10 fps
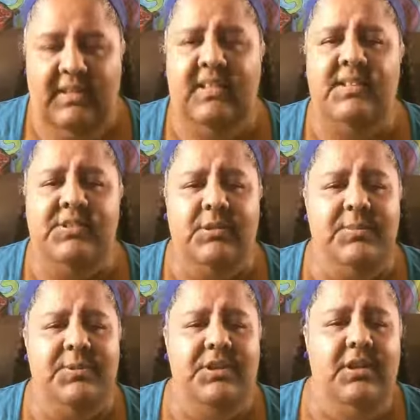
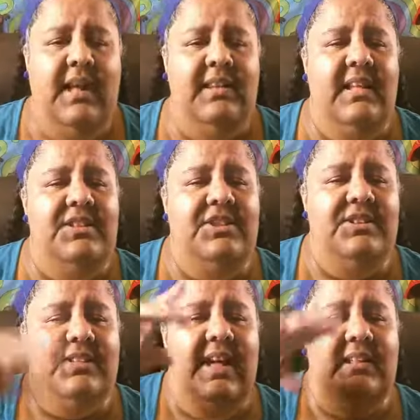description, and then
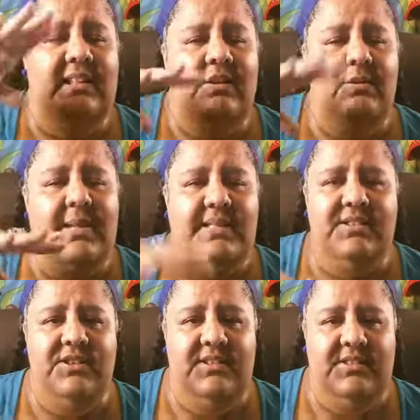she's got the little
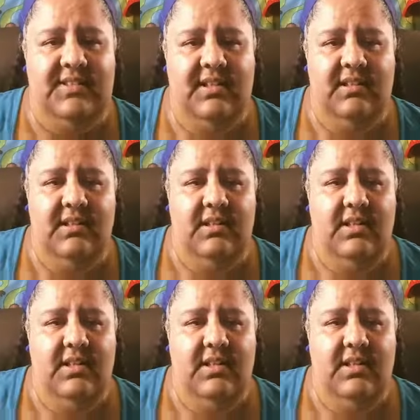messages there.